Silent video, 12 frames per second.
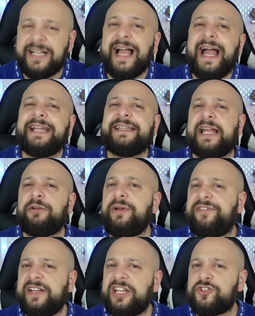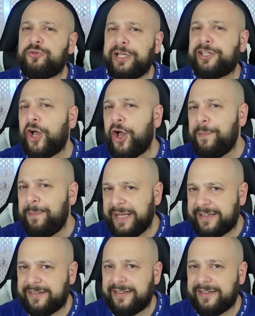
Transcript: And then we finish with a myth